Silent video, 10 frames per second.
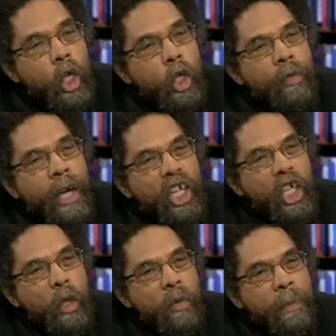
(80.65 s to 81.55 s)
You've got
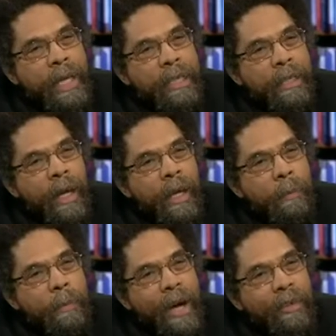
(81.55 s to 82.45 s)
$2 million
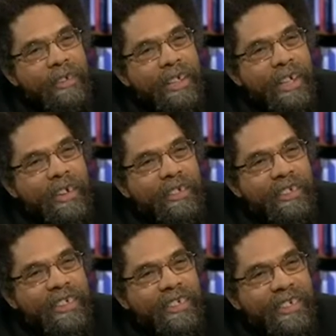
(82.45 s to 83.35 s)
bounty on
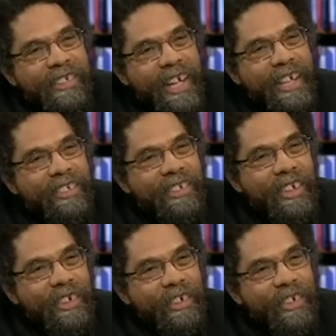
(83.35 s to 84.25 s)
Sister Asada
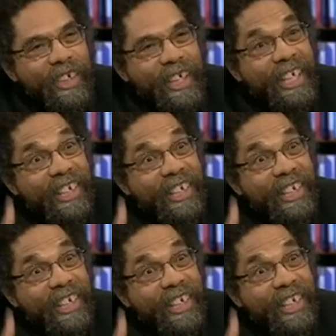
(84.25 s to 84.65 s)
Shakur.